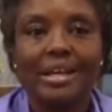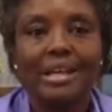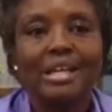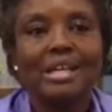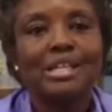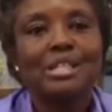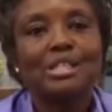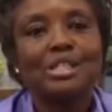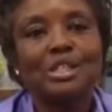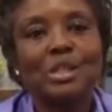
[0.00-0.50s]

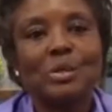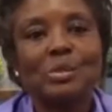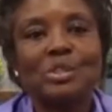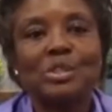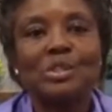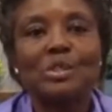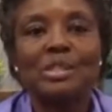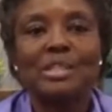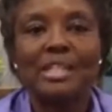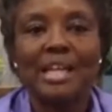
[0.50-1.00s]
So
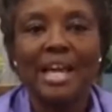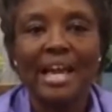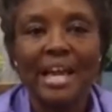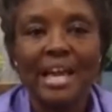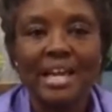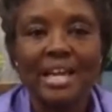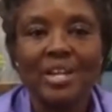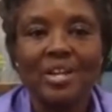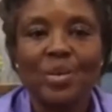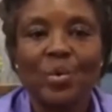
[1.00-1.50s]

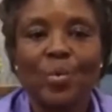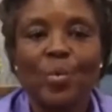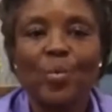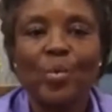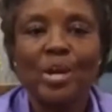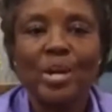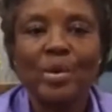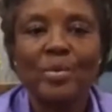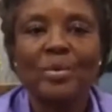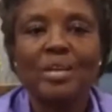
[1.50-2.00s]
tonight
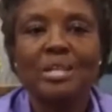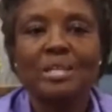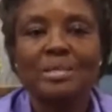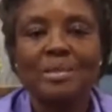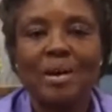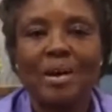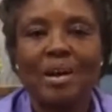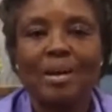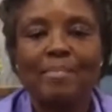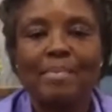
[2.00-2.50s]
we're going to
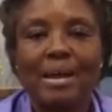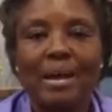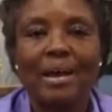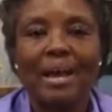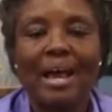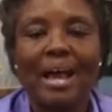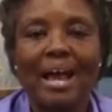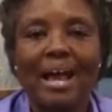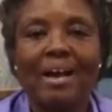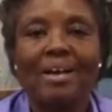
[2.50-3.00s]
talk about
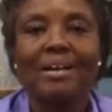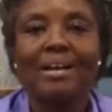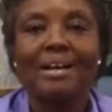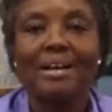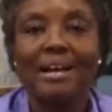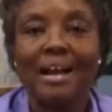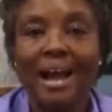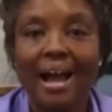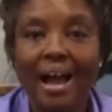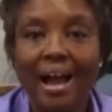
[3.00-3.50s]
how
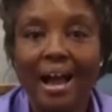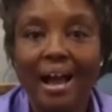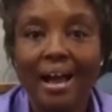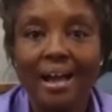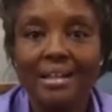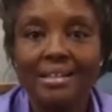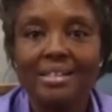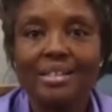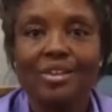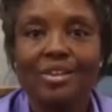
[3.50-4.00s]

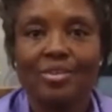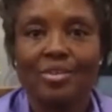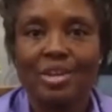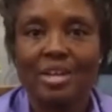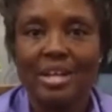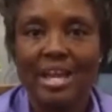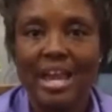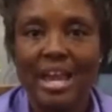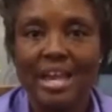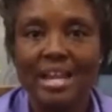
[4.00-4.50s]
God
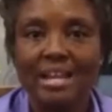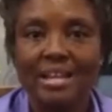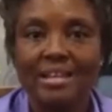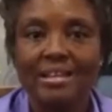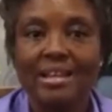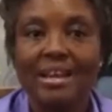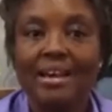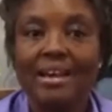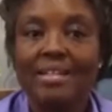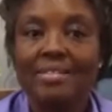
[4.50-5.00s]
created
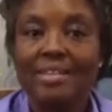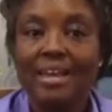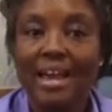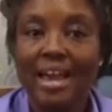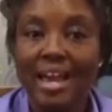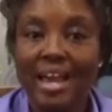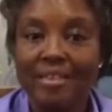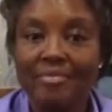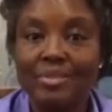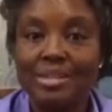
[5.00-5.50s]
the
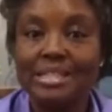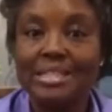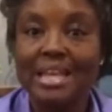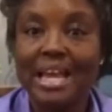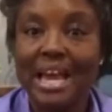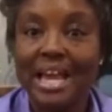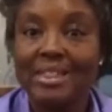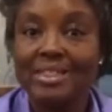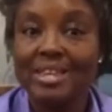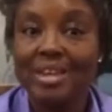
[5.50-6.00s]
heavens
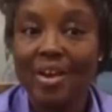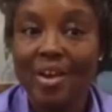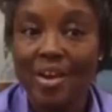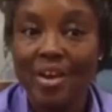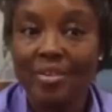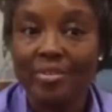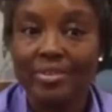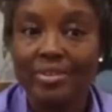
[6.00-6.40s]
and the earth.